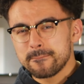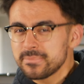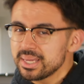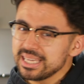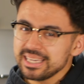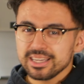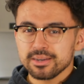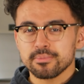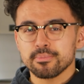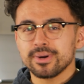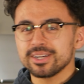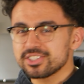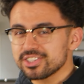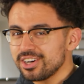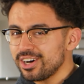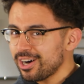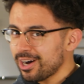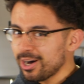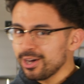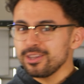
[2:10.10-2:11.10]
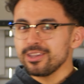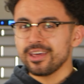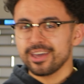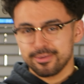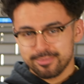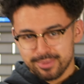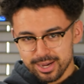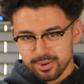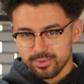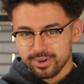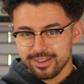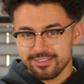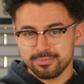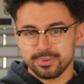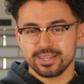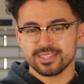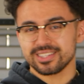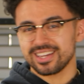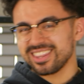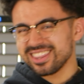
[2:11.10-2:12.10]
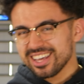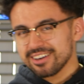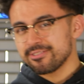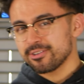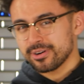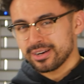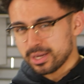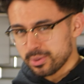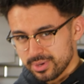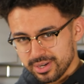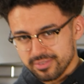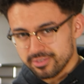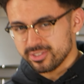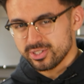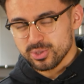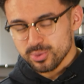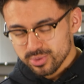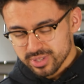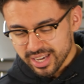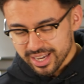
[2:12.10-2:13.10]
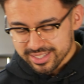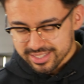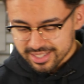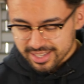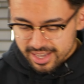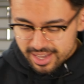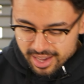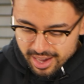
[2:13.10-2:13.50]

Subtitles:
beaten, much unlike my wife, because I love her and I would never do that,